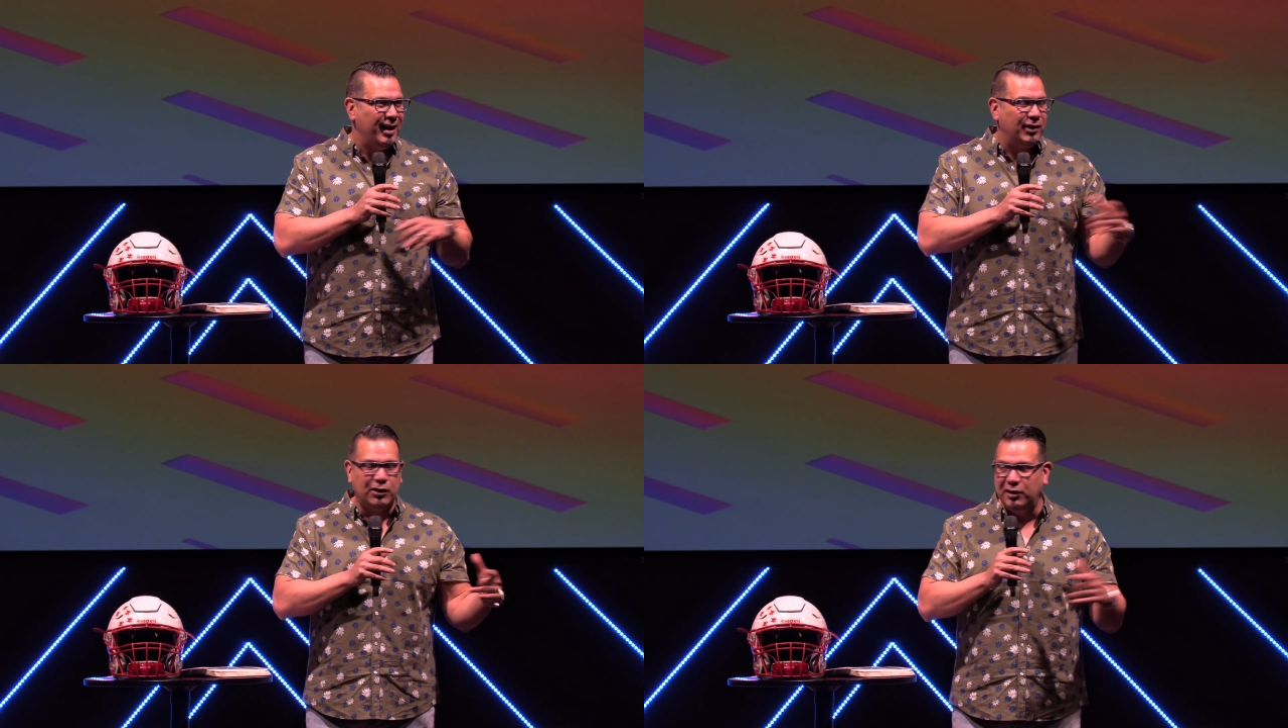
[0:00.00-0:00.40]

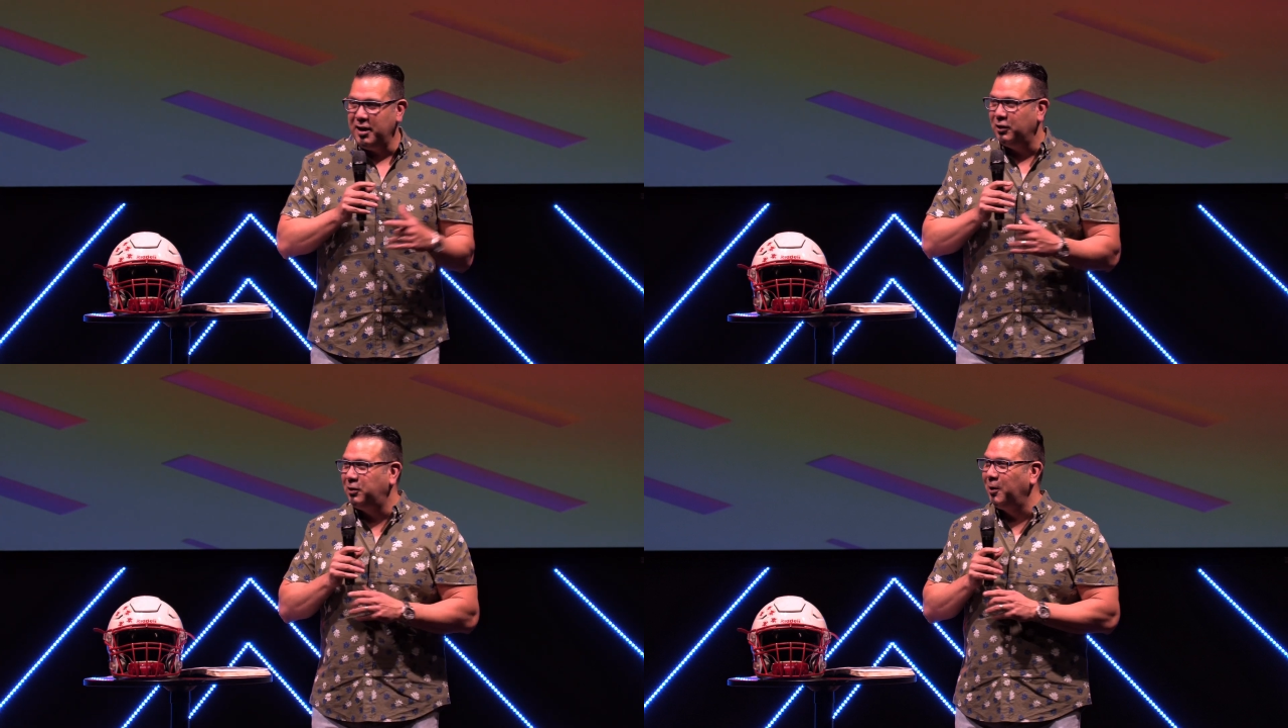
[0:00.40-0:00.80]
It's a
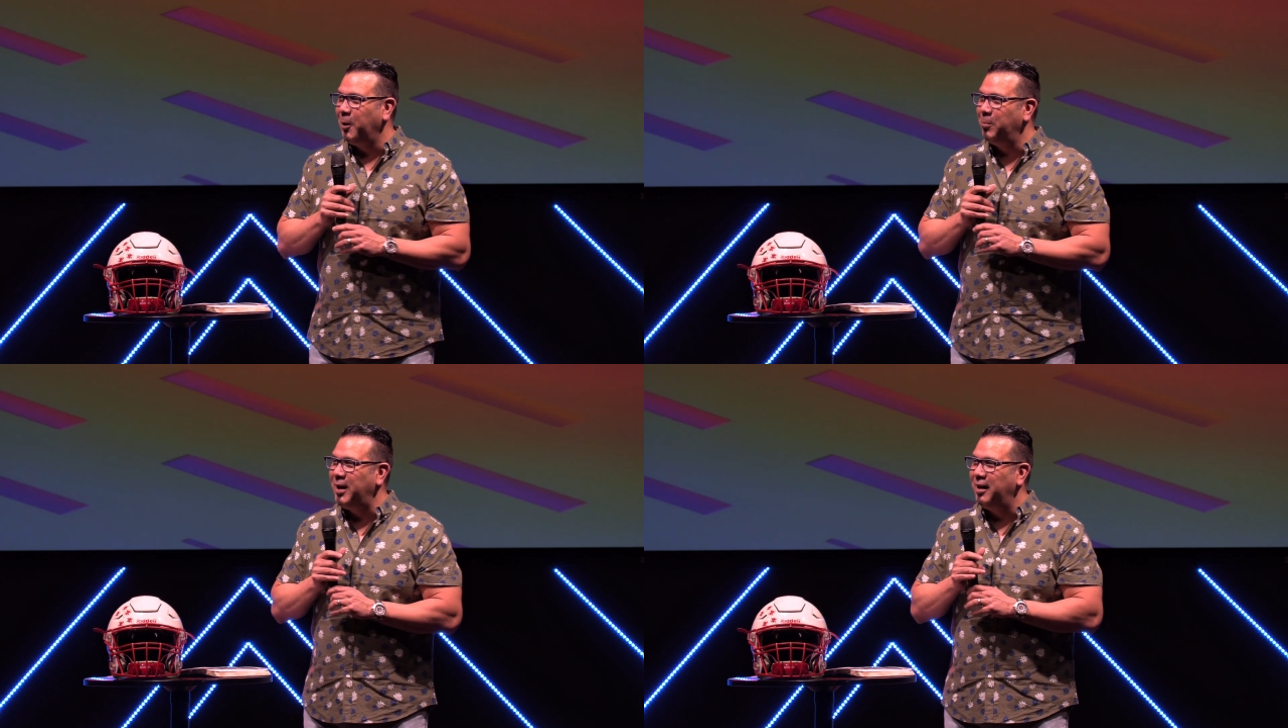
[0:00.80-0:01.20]
legal
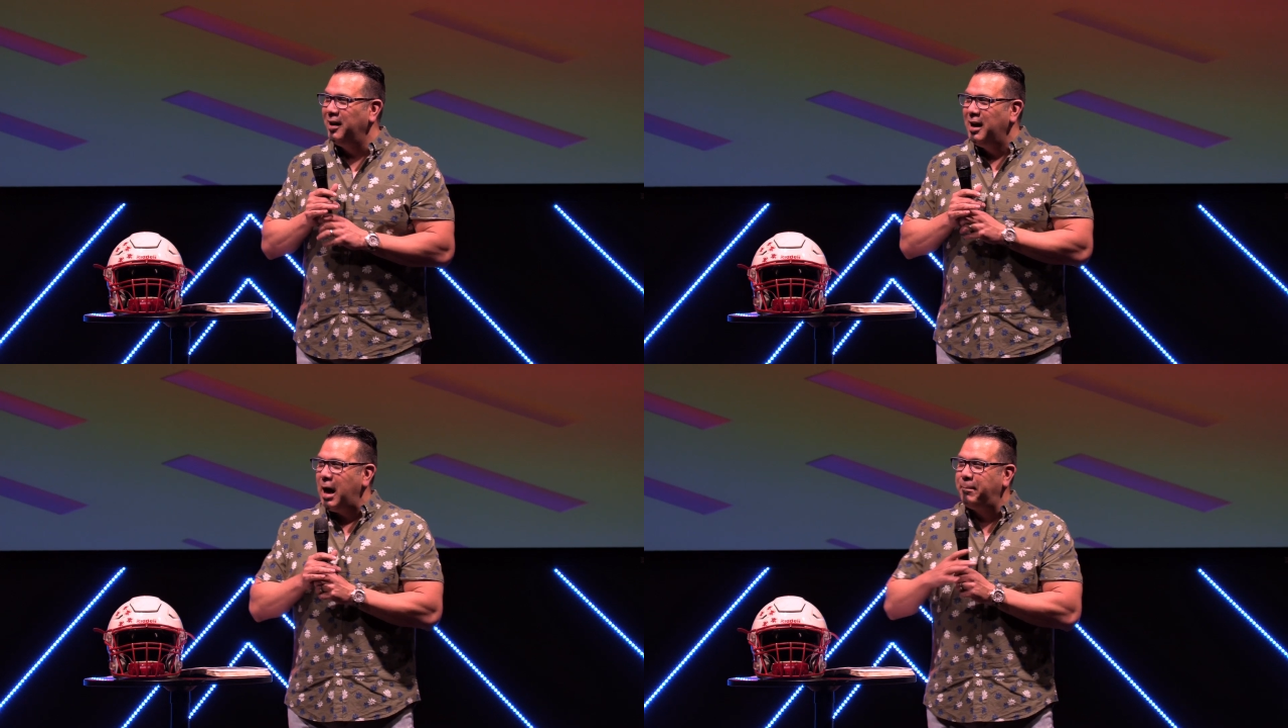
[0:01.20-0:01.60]
term that
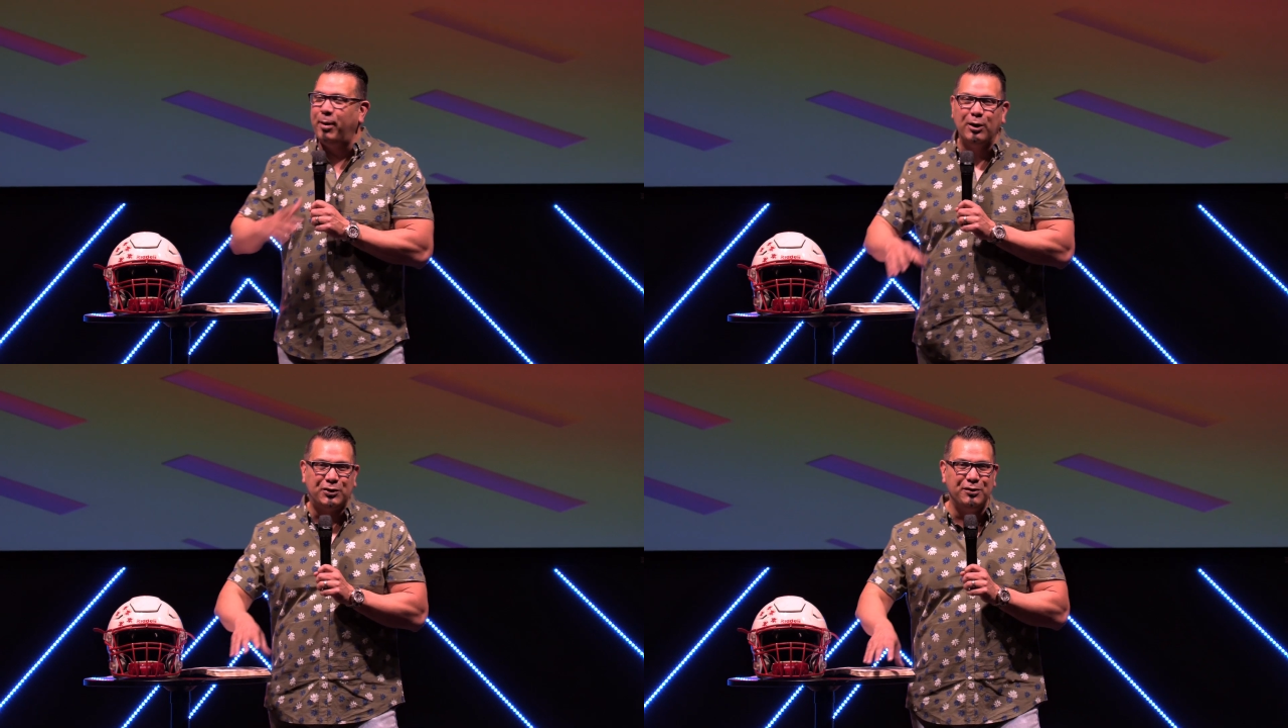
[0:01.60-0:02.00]
a
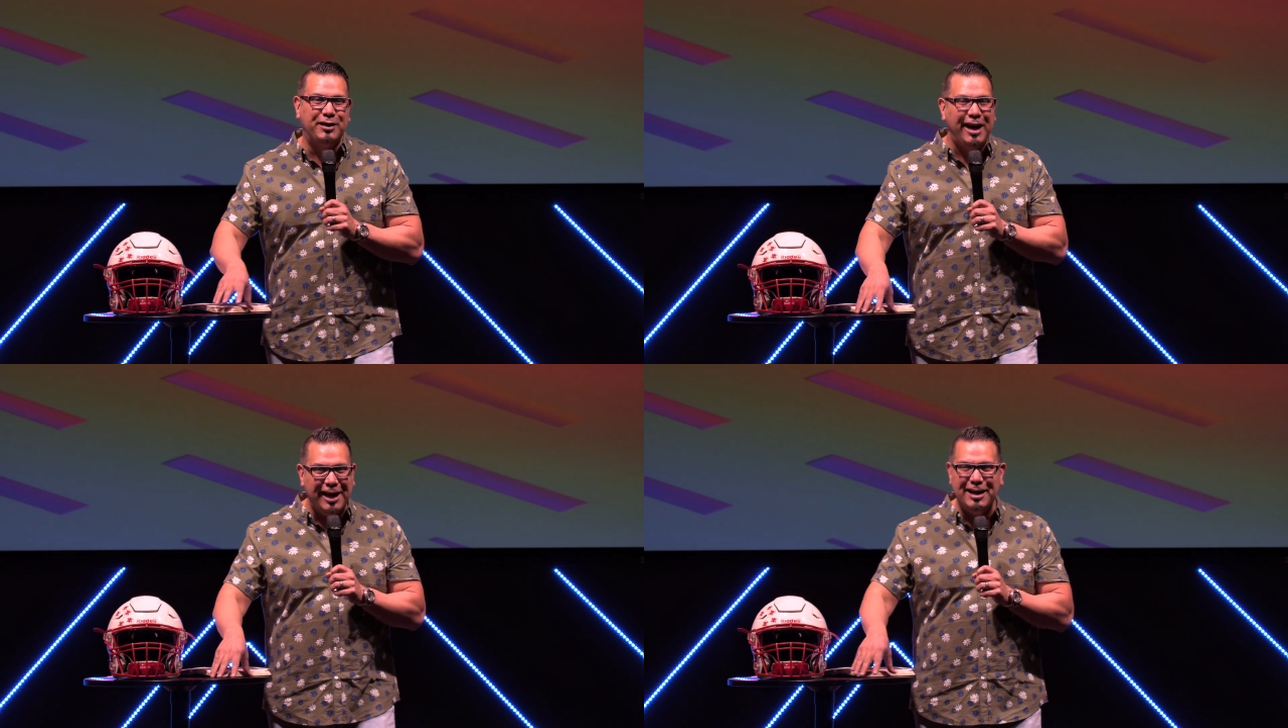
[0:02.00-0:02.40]
person
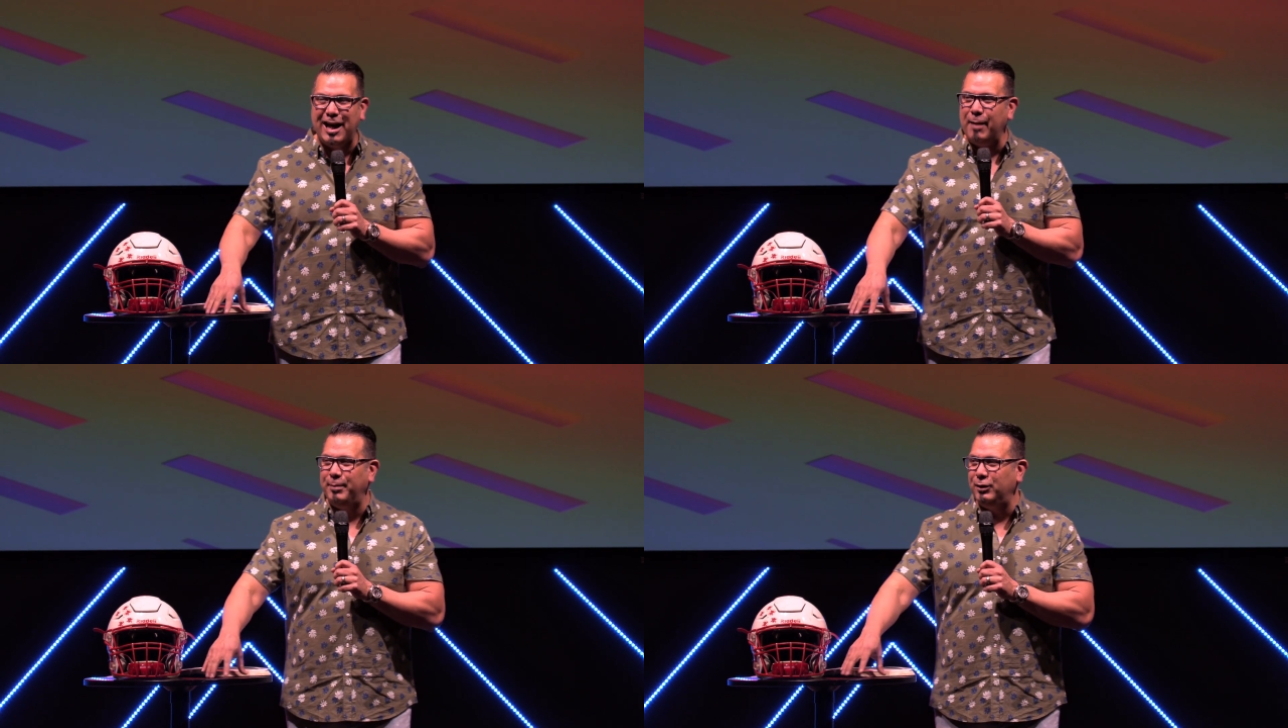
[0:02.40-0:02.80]
cannot